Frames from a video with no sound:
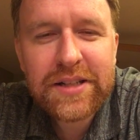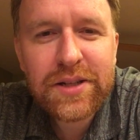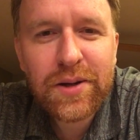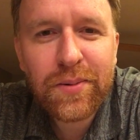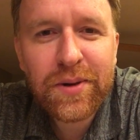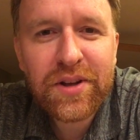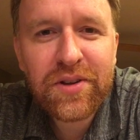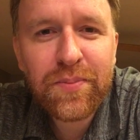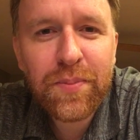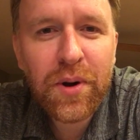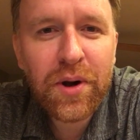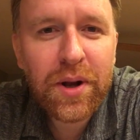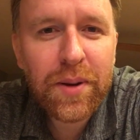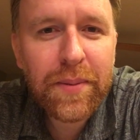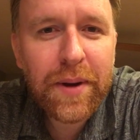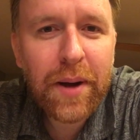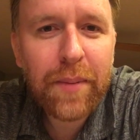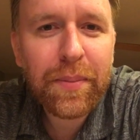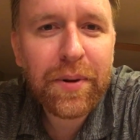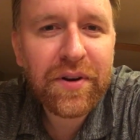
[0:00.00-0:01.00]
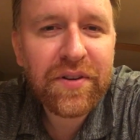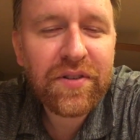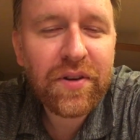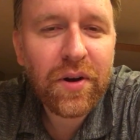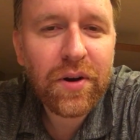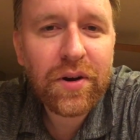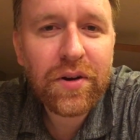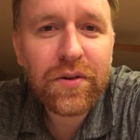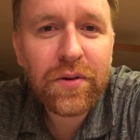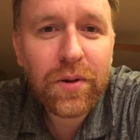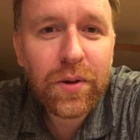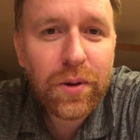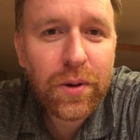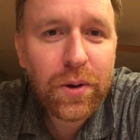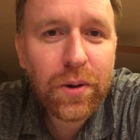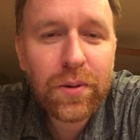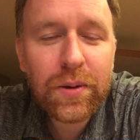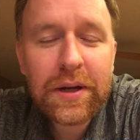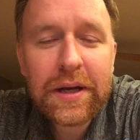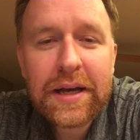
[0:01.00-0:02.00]
So we spoke about personas,
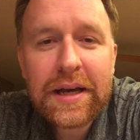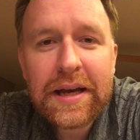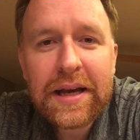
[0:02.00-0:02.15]
who,